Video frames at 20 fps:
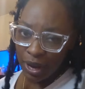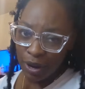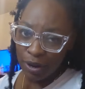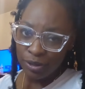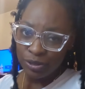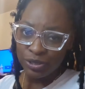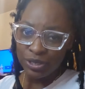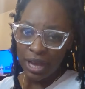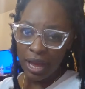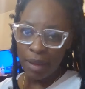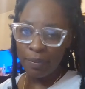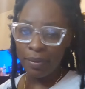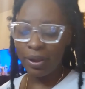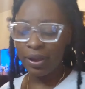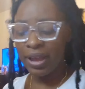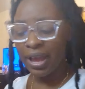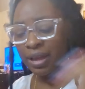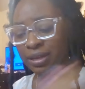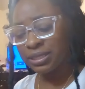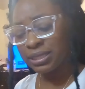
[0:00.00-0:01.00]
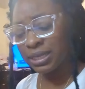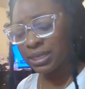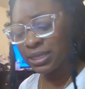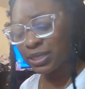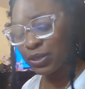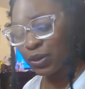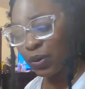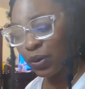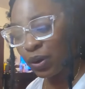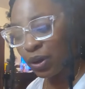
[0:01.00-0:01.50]
I heard you got married. How's
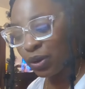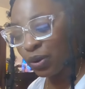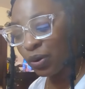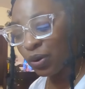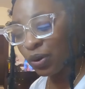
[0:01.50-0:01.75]
things going?